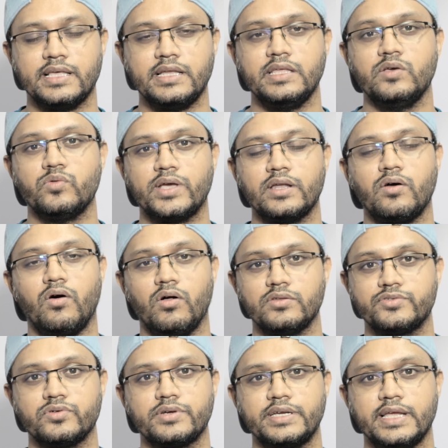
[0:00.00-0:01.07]
then you can
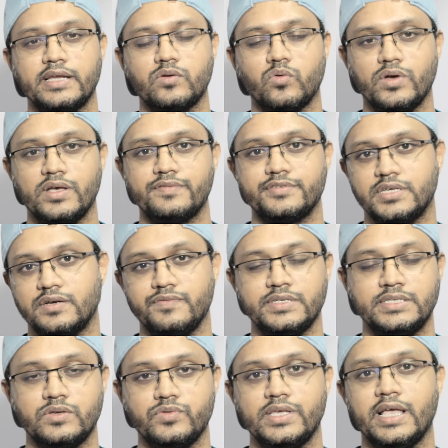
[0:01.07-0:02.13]
also create web
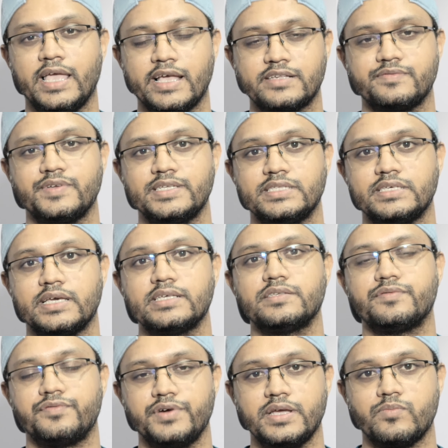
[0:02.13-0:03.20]
service using ExpressJs
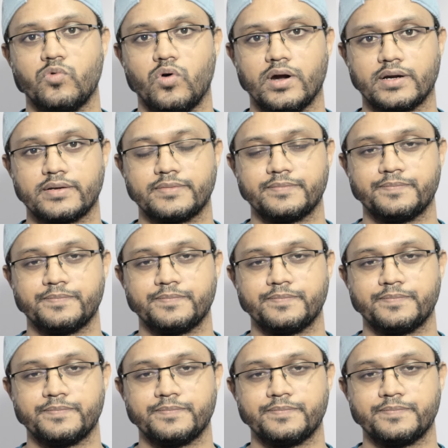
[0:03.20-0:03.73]
framework.